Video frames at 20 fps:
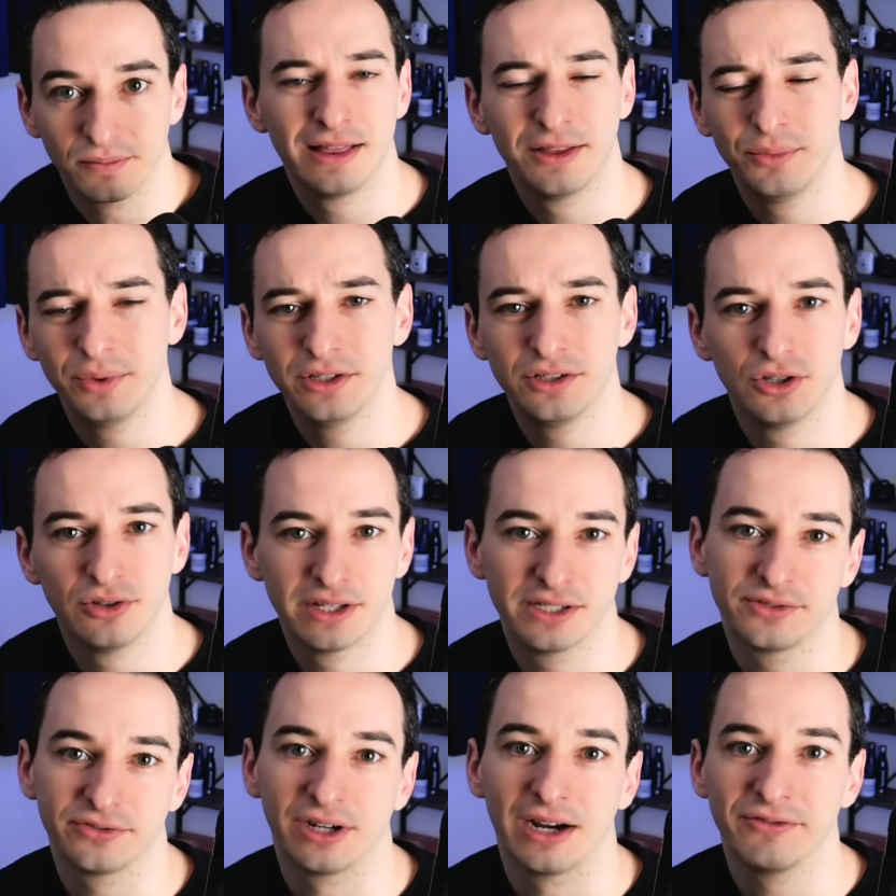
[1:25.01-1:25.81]
And then we'd do
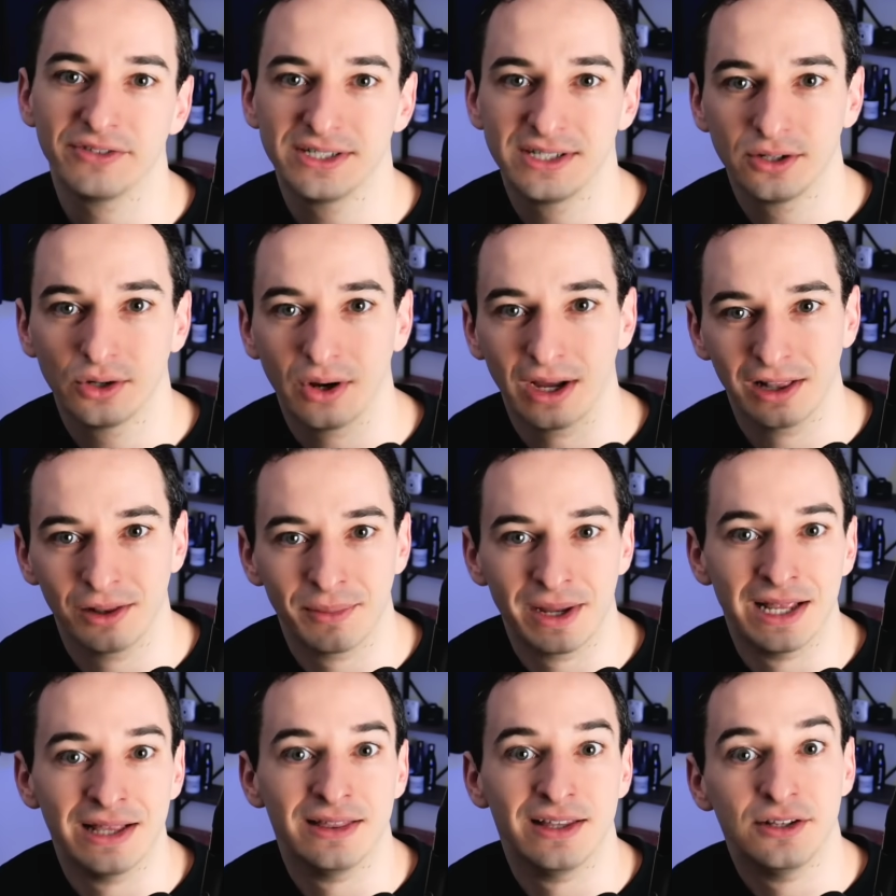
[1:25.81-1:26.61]
this for every single
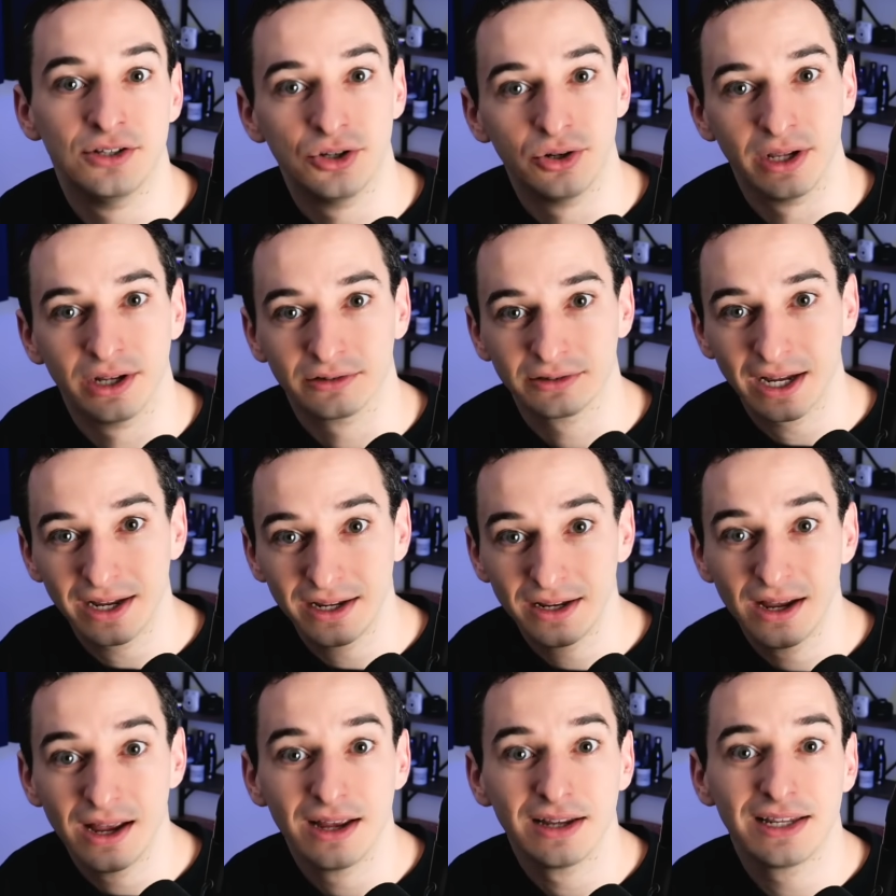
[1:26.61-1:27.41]
element in the two D
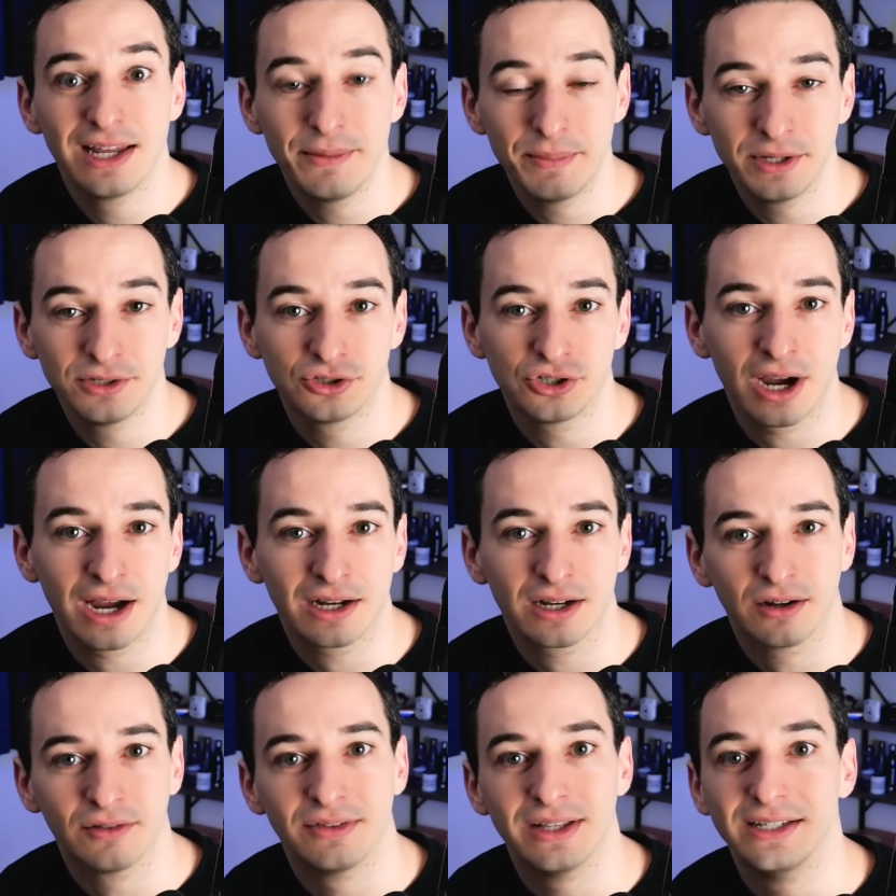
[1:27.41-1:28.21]
array, keeping
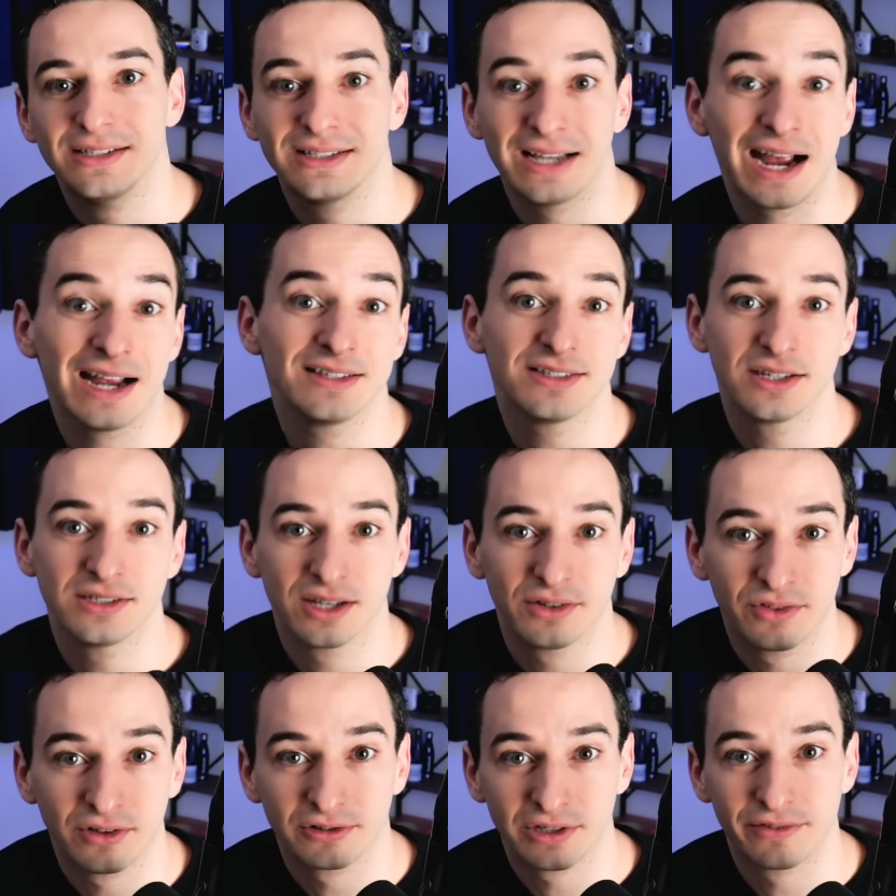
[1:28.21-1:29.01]
track of the sizes
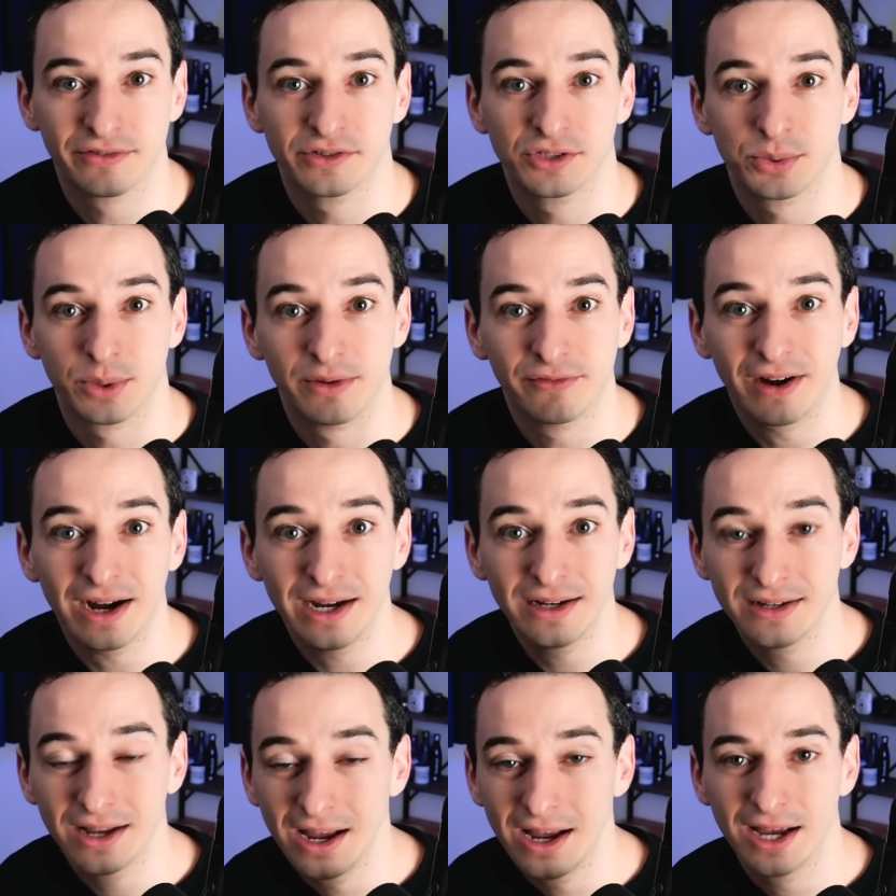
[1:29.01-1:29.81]
of the rivers we
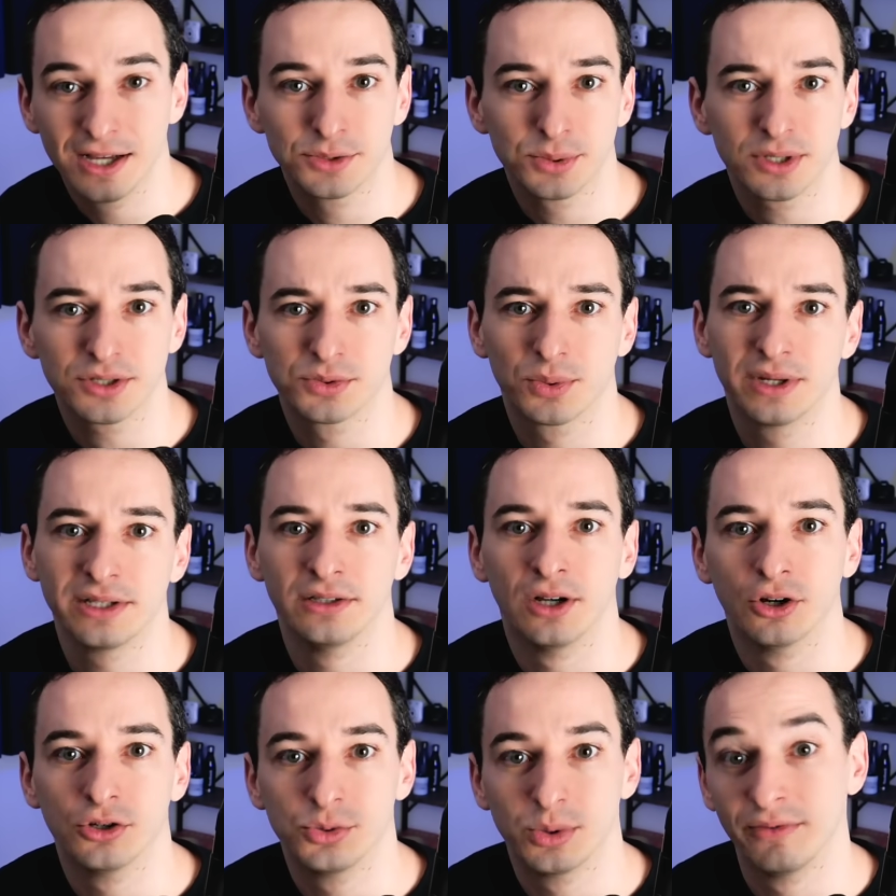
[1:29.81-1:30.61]
find, as well as what
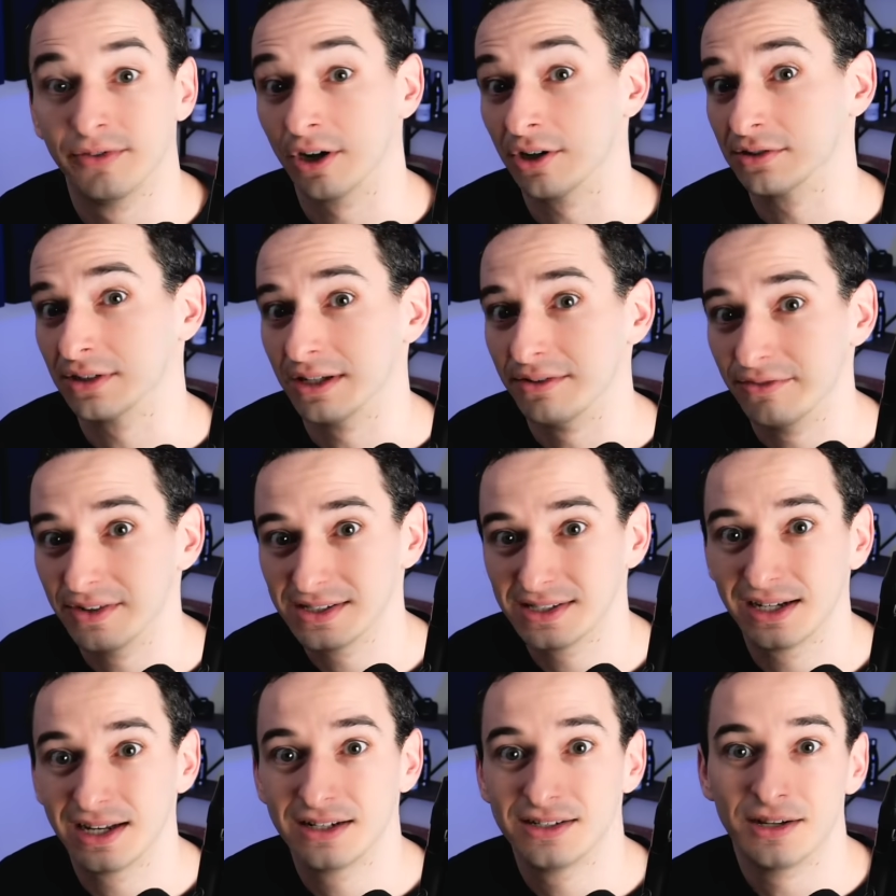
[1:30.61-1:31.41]
nodes we've already
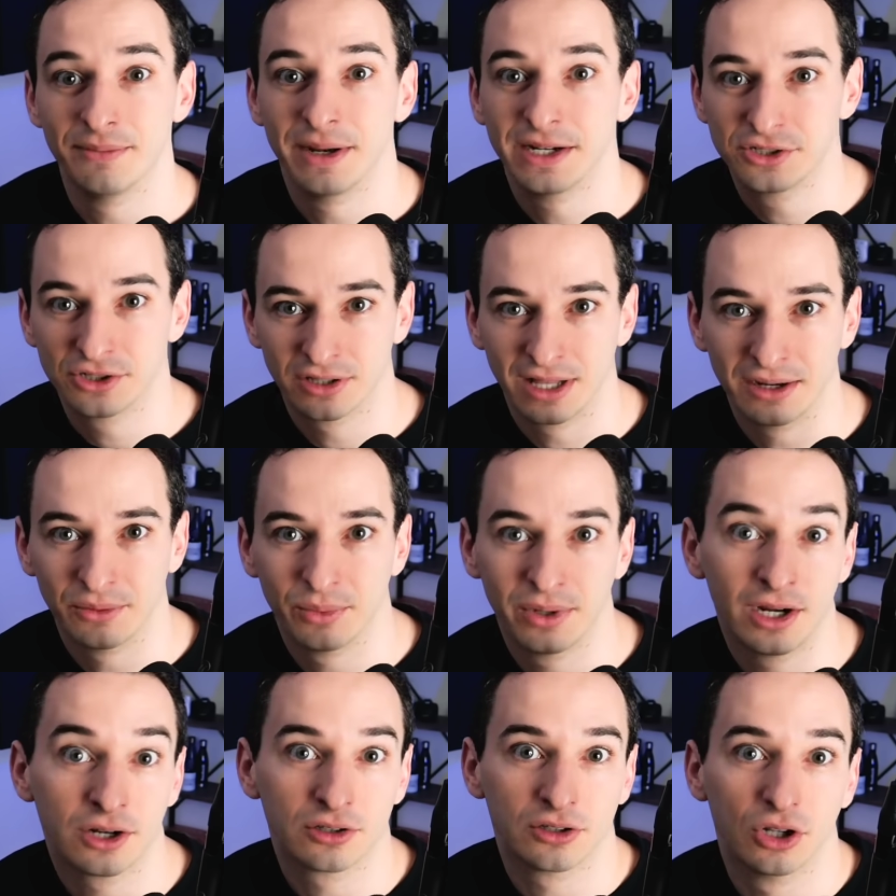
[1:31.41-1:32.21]
visited to make sure that
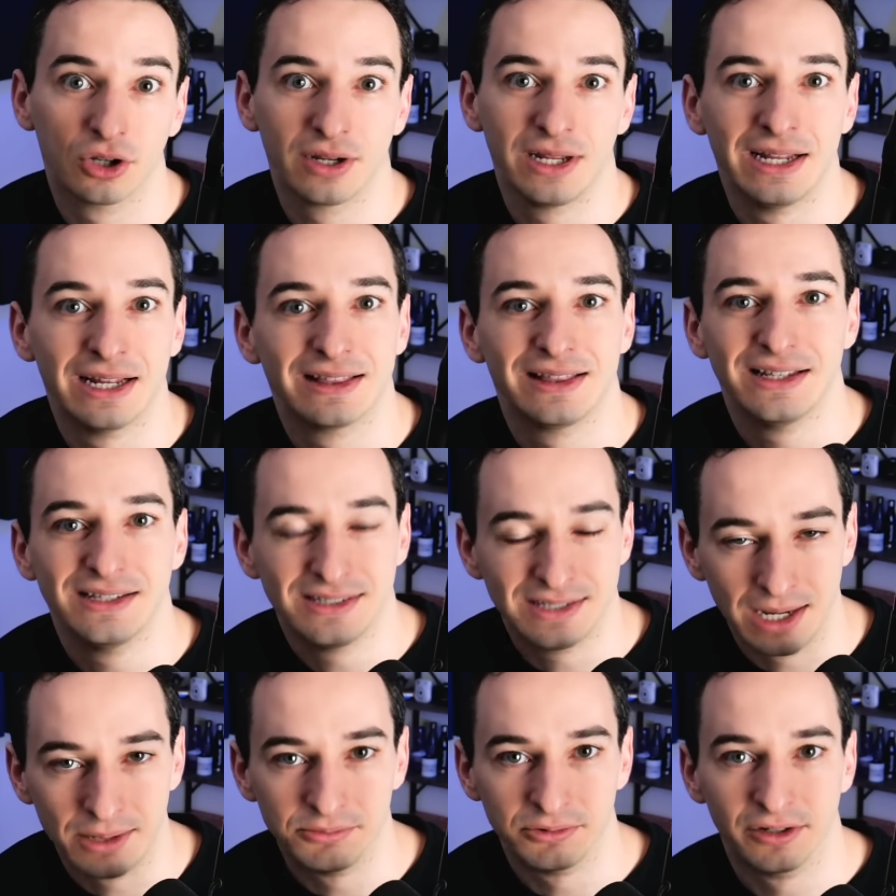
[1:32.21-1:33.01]
we aren't looking at the
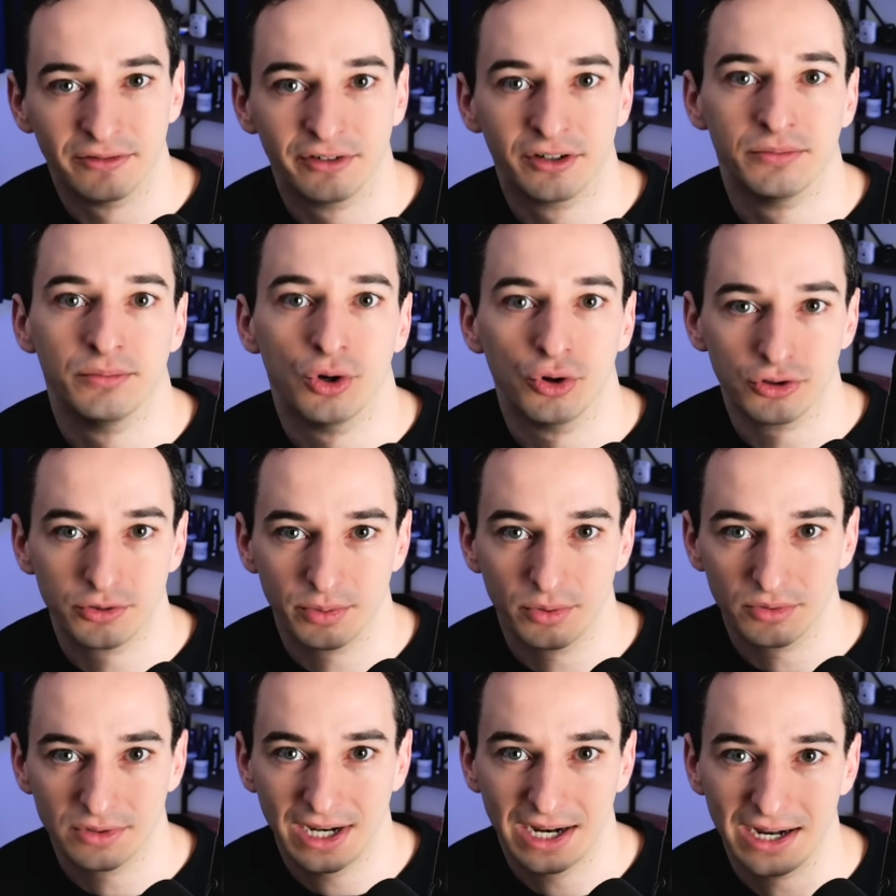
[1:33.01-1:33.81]
same river
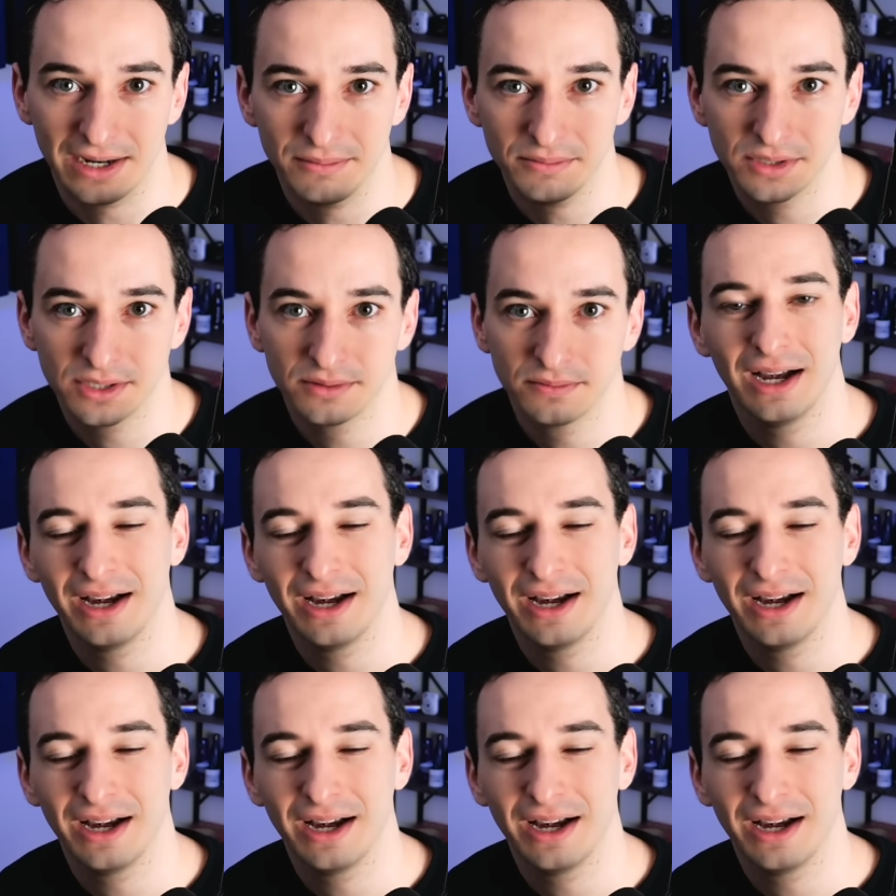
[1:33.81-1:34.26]
multiple times.